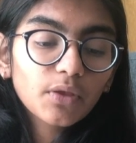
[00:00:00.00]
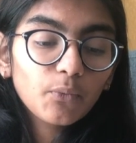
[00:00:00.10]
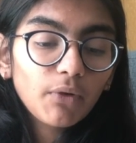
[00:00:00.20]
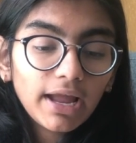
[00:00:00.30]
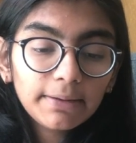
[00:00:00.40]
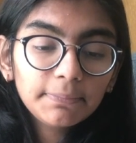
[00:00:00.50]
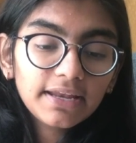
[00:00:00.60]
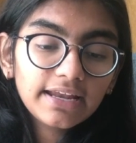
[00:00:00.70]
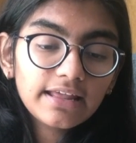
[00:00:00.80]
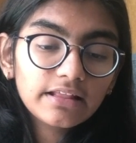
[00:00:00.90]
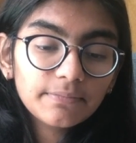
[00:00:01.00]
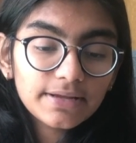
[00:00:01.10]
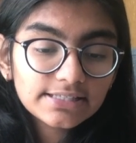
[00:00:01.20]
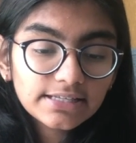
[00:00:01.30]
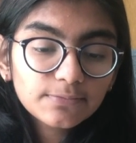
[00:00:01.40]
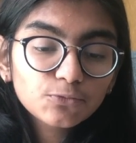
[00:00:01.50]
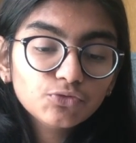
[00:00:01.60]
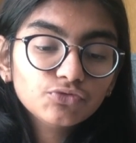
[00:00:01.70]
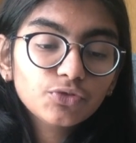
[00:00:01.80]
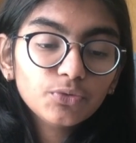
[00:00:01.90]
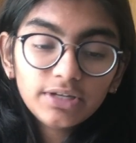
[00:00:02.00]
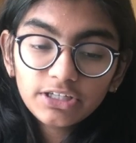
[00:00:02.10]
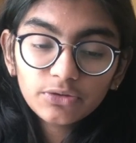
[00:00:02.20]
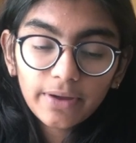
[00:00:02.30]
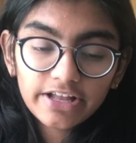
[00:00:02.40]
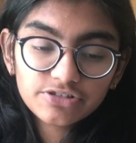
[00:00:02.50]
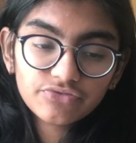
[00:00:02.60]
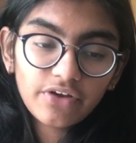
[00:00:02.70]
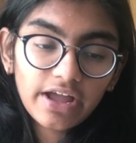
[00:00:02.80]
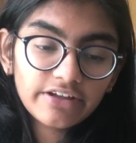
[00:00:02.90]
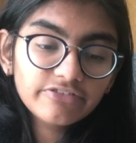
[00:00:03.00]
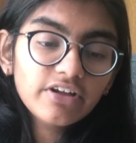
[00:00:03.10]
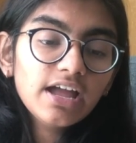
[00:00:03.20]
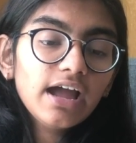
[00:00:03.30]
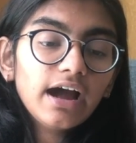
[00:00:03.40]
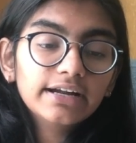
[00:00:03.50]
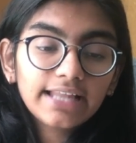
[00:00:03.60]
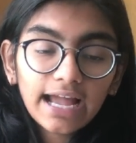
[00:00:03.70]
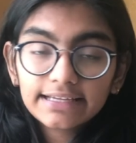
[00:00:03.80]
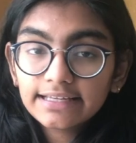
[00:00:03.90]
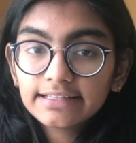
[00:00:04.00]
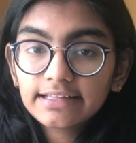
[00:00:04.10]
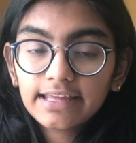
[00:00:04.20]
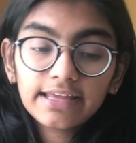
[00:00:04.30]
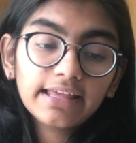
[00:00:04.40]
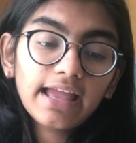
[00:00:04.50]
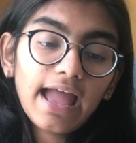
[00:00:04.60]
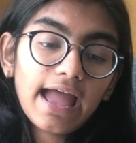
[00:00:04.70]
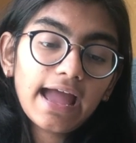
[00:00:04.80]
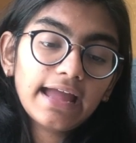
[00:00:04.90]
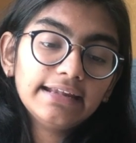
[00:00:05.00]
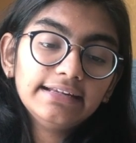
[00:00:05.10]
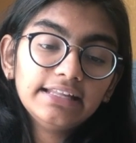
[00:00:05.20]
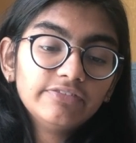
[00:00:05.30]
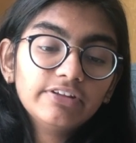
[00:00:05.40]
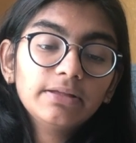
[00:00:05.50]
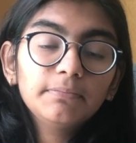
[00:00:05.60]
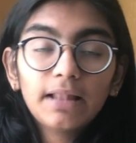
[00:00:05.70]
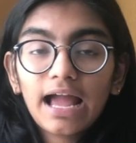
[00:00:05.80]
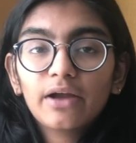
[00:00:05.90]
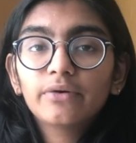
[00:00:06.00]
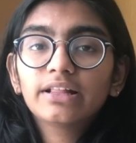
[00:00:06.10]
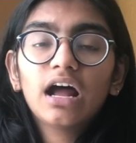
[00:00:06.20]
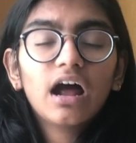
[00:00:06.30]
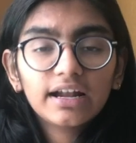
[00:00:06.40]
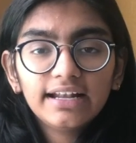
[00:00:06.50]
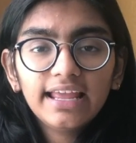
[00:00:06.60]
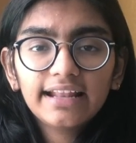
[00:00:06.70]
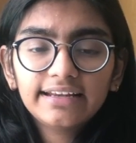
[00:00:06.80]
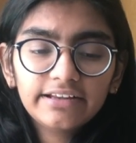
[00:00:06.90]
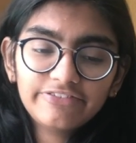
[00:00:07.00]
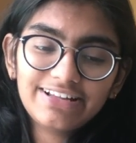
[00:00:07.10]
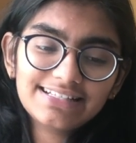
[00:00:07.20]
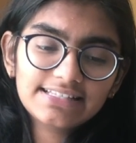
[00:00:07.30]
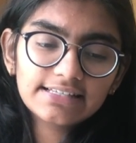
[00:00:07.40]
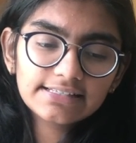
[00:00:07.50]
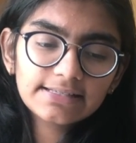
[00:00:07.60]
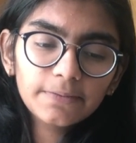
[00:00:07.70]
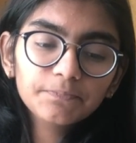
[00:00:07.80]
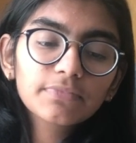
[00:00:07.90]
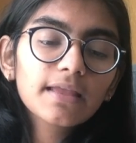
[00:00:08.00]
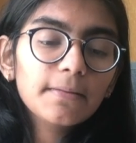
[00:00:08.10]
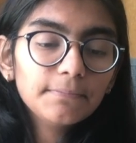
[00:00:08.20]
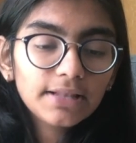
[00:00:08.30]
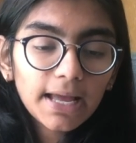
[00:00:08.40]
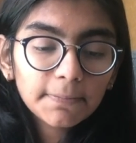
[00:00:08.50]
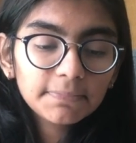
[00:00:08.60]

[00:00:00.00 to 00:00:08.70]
white played an amazing move, queen to h5, attacking the king and leaving black with hardly any defenses. Black